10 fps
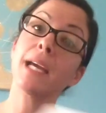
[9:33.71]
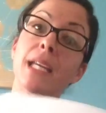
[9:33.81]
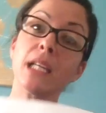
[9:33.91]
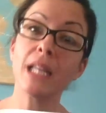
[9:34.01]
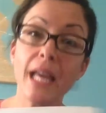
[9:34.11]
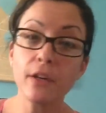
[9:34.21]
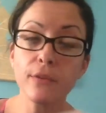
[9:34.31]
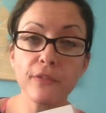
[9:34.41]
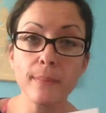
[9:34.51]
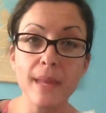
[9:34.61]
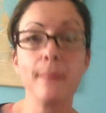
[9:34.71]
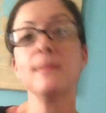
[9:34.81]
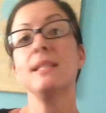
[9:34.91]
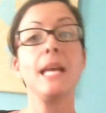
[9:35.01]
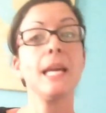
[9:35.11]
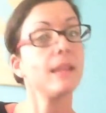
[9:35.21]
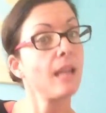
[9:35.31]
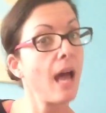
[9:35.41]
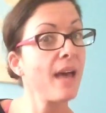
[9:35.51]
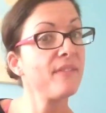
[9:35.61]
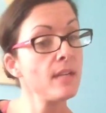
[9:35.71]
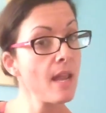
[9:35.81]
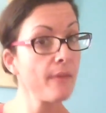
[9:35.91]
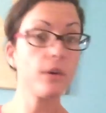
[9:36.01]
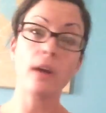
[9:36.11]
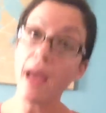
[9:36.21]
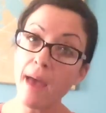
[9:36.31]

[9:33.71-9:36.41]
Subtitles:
I get a letter from them saying that I've never,